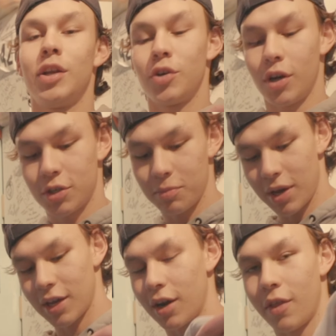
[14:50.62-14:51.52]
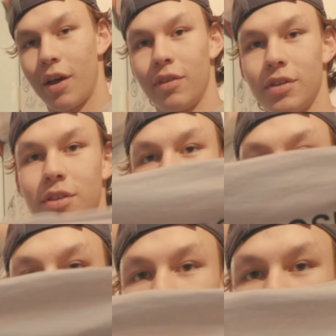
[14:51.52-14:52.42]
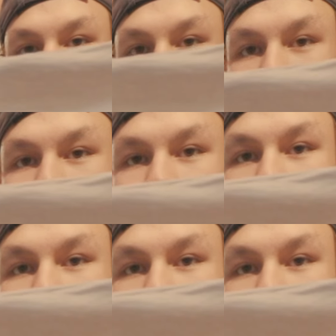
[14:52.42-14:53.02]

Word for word: introduction back into that. This is a Miller Lite,